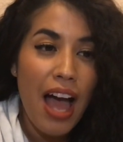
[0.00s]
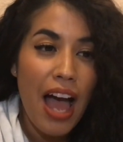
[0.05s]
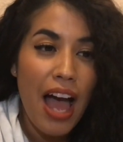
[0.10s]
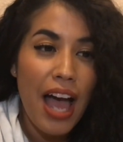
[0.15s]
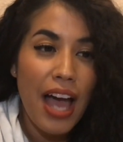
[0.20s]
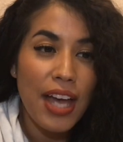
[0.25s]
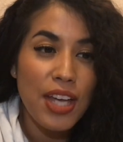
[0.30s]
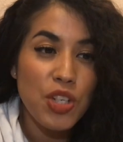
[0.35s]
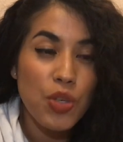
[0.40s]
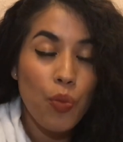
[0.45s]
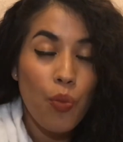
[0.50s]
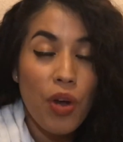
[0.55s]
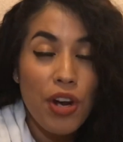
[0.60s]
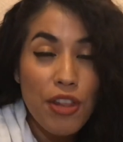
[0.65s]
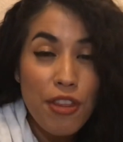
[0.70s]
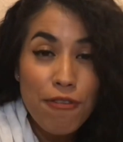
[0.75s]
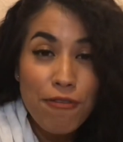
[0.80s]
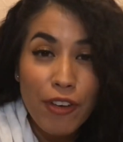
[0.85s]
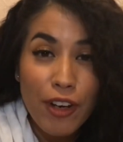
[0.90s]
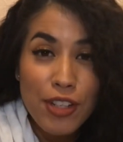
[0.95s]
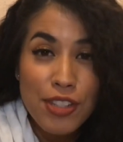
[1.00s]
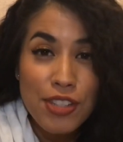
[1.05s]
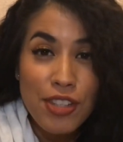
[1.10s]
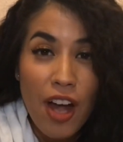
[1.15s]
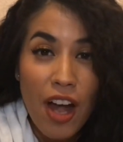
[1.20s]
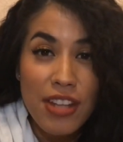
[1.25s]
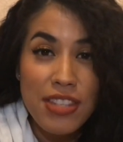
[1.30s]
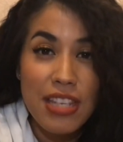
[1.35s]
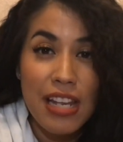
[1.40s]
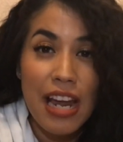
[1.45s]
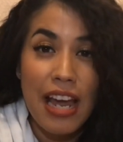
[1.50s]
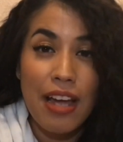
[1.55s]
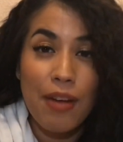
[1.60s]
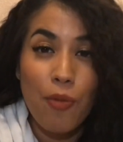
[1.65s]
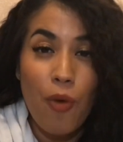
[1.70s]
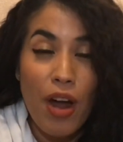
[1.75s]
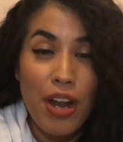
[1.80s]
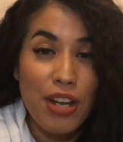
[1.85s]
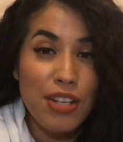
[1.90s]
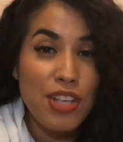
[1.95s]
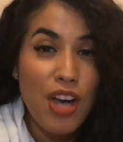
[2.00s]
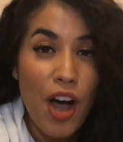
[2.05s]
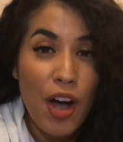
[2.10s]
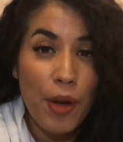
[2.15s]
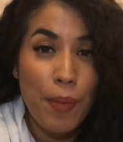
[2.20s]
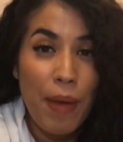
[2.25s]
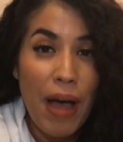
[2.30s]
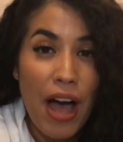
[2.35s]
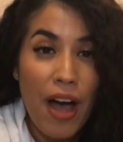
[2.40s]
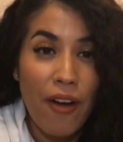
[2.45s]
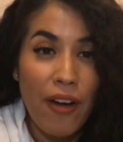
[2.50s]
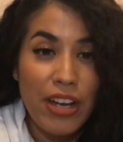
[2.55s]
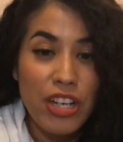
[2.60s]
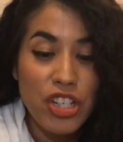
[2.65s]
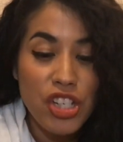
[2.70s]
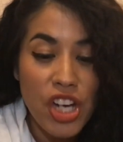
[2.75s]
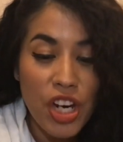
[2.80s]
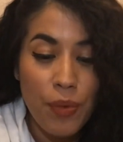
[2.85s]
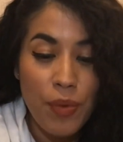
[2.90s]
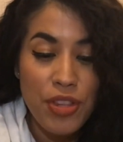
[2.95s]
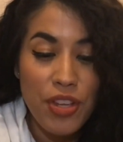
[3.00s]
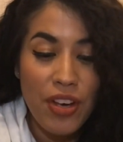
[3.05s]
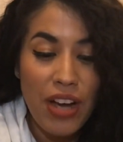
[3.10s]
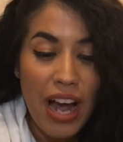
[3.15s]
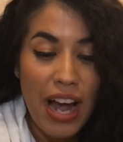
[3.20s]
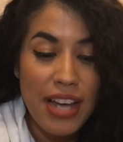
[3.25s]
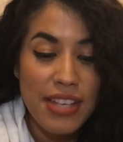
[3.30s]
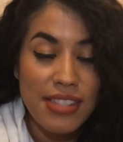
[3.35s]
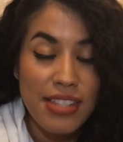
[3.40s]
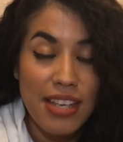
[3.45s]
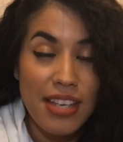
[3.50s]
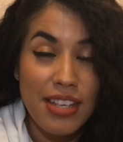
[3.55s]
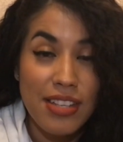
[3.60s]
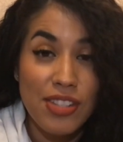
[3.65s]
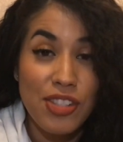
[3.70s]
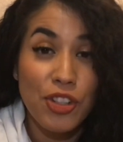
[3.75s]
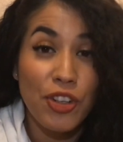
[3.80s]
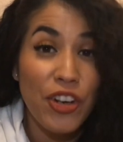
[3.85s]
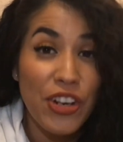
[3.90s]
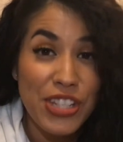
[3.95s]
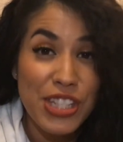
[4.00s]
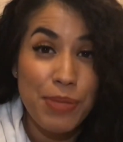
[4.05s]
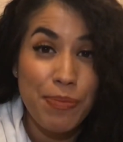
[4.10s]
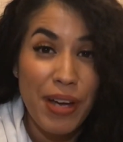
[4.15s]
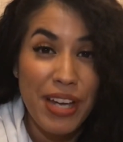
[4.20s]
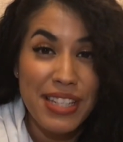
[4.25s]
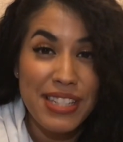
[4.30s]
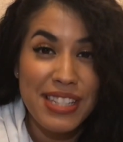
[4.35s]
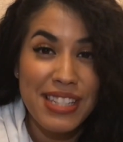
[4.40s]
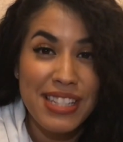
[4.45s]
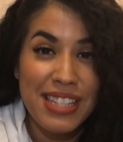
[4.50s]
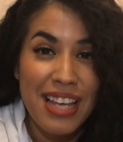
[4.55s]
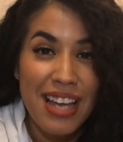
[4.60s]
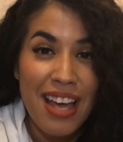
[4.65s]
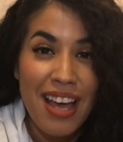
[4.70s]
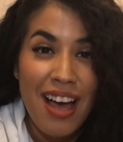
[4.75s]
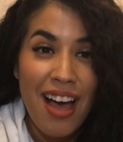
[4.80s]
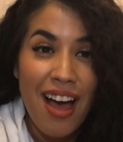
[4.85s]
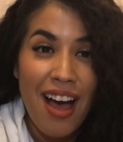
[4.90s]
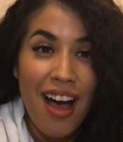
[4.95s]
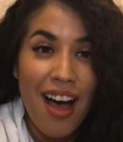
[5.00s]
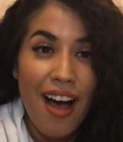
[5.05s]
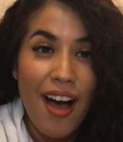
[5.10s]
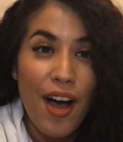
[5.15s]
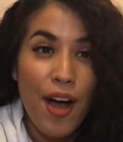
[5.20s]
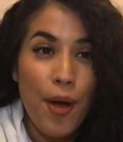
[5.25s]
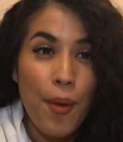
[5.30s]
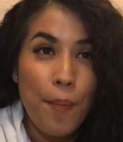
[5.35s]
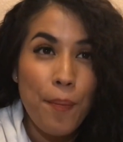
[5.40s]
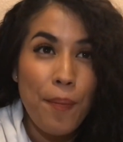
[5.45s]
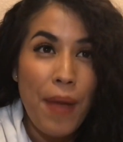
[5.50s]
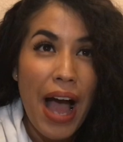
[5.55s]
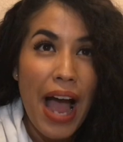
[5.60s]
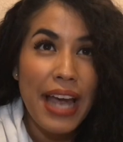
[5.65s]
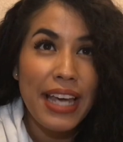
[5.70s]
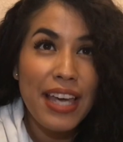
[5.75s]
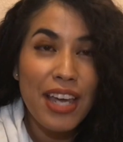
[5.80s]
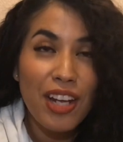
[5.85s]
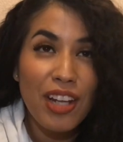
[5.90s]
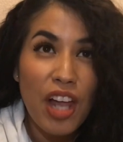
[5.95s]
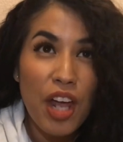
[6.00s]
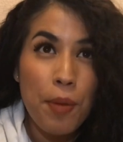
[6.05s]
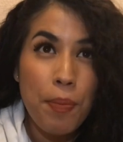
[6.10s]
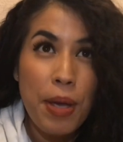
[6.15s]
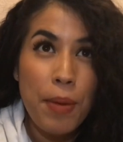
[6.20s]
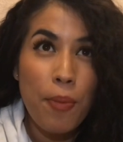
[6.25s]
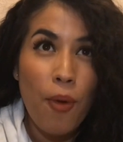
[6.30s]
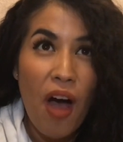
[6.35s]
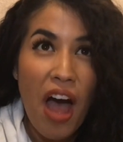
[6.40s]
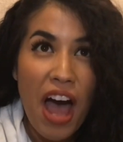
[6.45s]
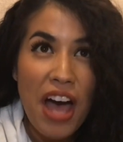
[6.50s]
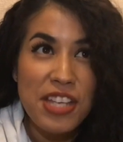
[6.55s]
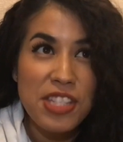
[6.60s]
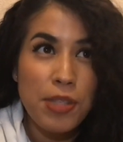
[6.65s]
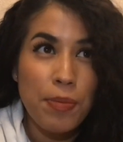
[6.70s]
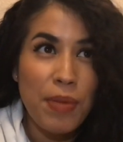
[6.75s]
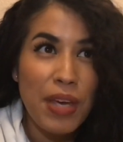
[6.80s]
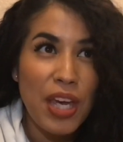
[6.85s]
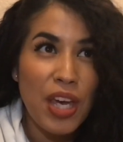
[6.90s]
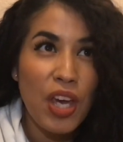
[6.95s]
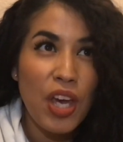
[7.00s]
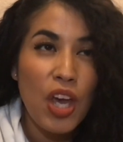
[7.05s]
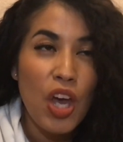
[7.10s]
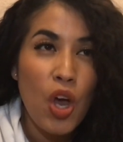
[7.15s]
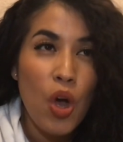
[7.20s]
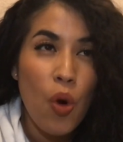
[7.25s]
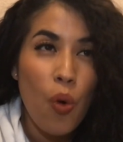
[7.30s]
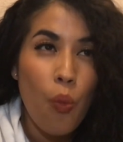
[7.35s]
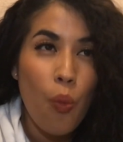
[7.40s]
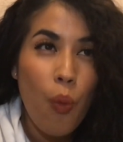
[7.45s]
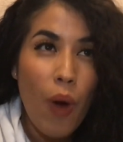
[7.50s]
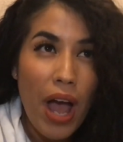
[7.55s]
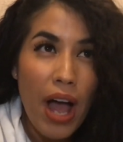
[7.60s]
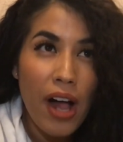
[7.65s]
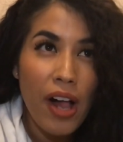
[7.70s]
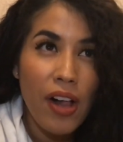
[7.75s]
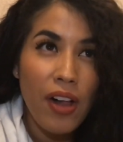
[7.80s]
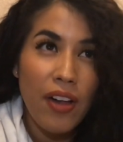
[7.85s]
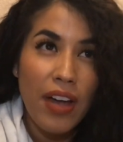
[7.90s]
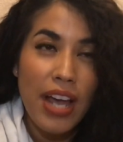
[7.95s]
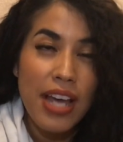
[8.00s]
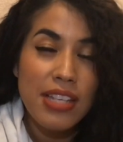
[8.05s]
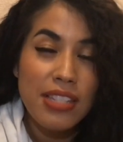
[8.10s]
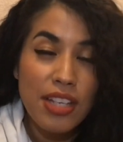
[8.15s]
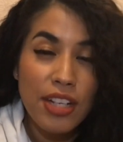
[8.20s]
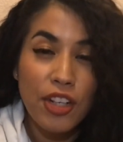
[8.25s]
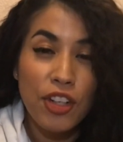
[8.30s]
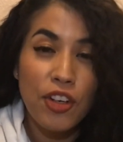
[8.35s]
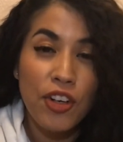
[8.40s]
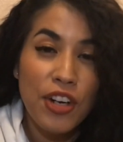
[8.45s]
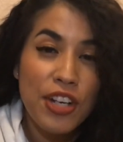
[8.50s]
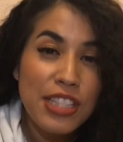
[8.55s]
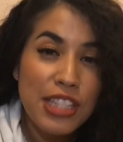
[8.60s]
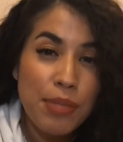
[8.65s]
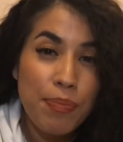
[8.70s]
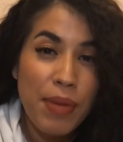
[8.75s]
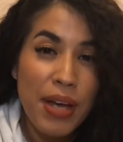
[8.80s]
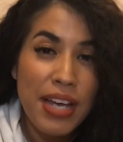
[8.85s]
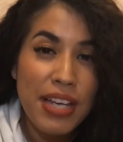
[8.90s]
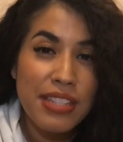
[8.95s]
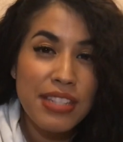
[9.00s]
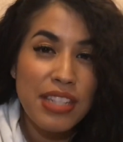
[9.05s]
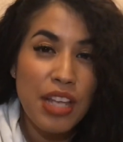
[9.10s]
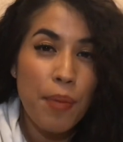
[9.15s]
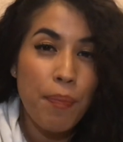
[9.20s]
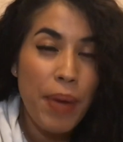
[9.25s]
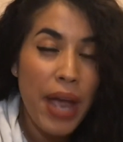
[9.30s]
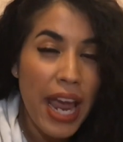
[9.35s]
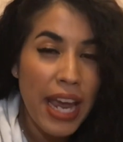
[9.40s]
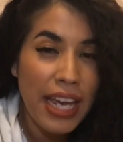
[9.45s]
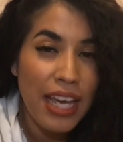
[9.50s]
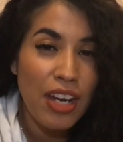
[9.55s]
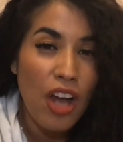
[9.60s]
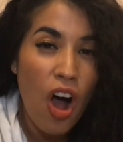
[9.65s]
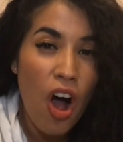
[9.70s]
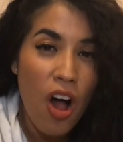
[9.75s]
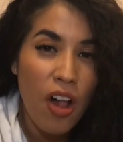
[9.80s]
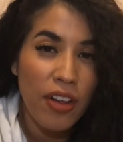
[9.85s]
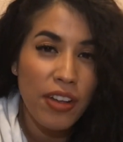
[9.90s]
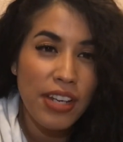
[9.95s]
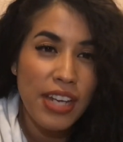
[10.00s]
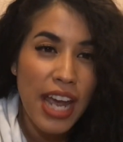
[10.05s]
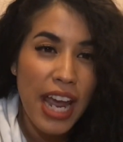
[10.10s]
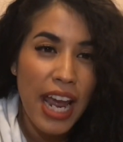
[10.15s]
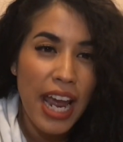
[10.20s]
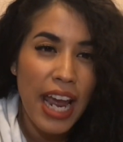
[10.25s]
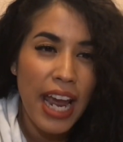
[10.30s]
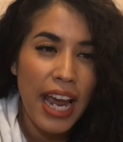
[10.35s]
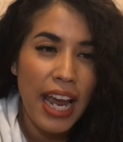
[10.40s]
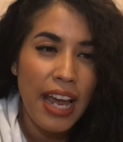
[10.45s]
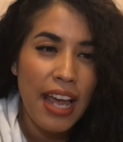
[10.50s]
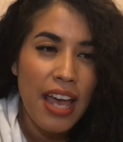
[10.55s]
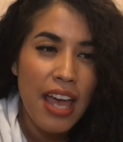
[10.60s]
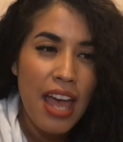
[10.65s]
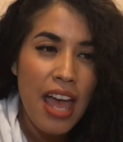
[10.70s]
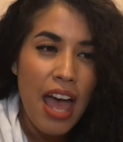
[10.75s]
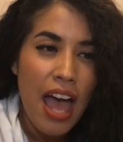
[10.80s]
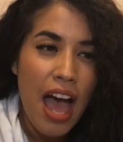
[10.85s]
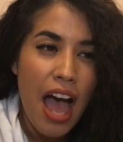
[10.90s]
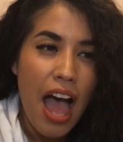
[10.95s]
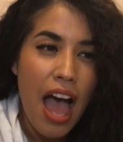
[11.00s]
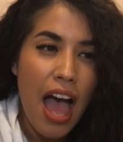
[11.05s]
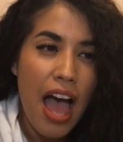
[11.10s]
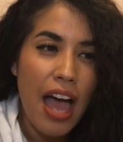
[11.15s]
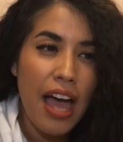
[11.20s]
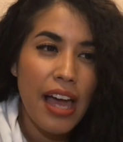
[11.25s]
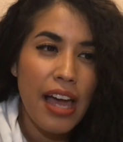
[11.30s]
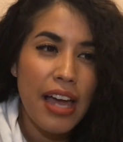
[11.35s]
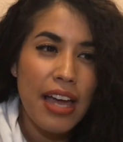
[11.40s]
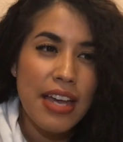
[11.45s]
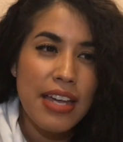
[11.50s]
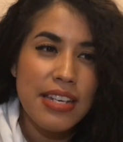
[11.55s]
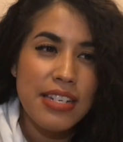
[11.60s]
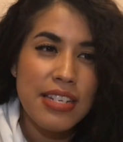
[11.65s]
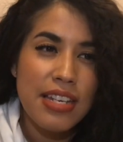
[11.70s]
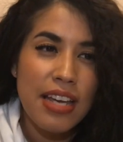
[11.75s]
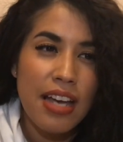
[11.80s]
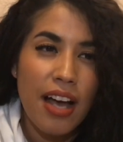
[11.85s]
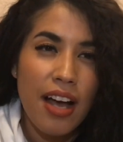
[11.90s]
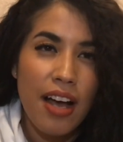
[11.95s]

And one of the first thoughts that I want to talk about and share with you guys is Christmas. I get a lot of people ask me, well, isn't Christmas a pagan holiday? And